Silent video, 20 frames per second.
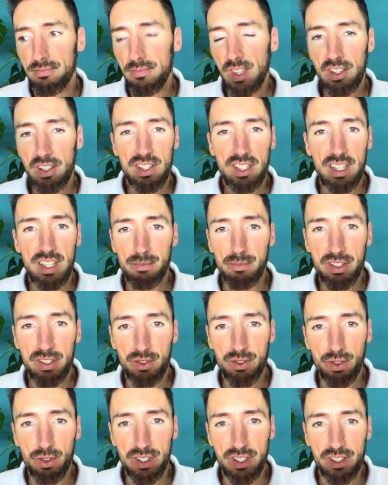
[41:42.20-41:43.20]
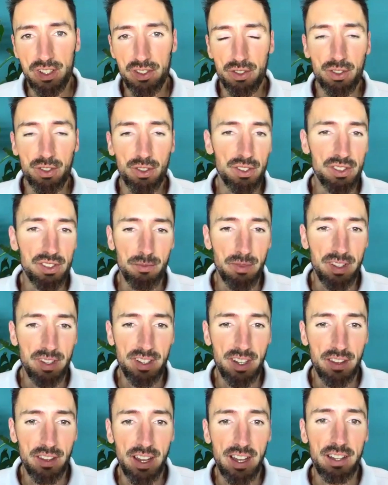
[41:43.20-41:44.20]
sleep disorders or something
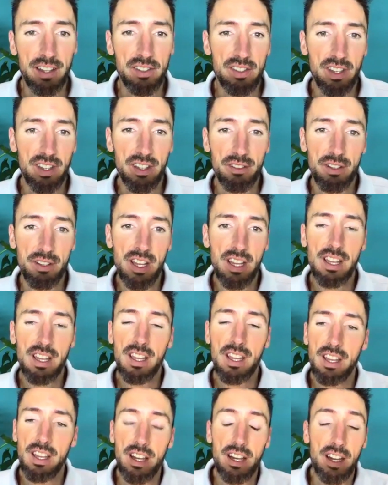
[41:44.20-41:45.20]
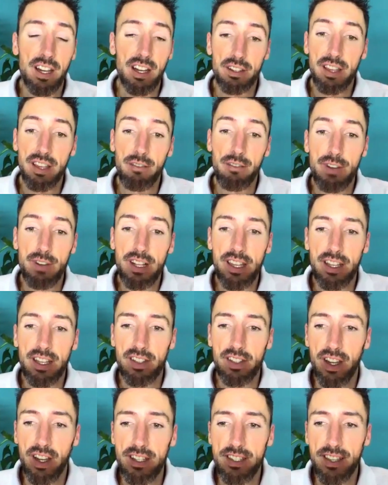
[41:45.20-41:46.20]
like that. So really
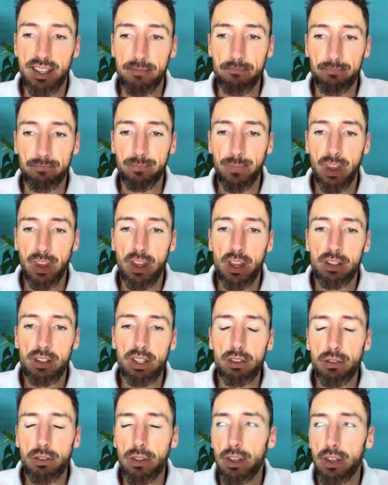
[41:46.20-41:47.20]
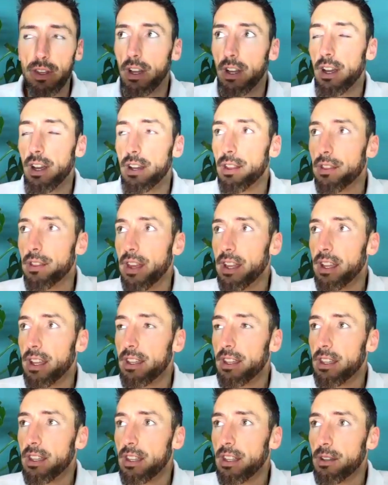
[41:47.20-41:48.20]
exciting. Do you
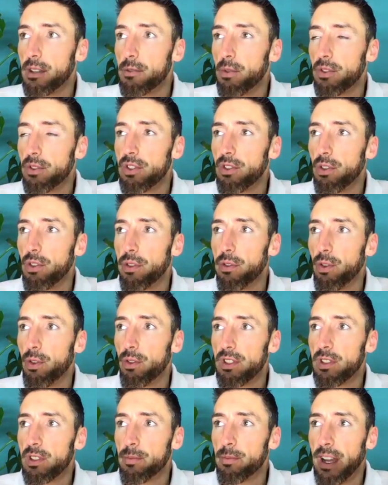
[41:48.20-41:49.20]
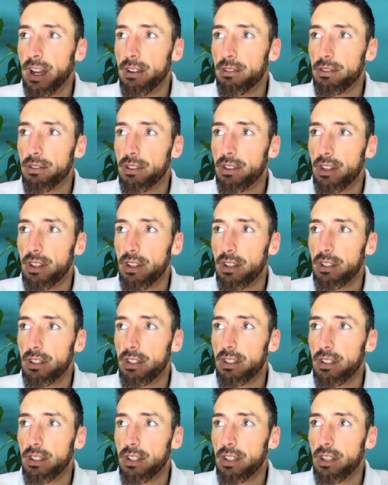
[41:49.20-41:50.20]
think, what's your thoughts about the
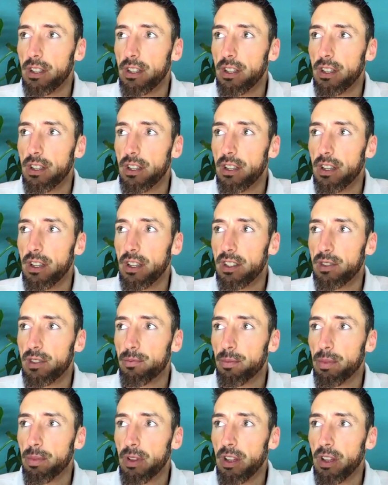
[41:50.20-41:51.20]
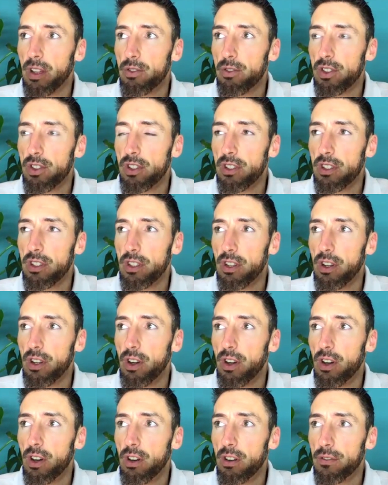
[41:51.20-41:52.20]
explosion
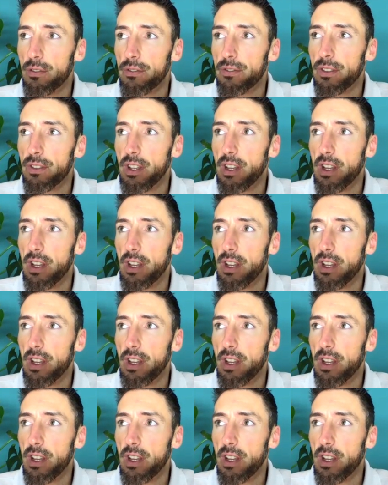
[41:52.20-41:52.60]
of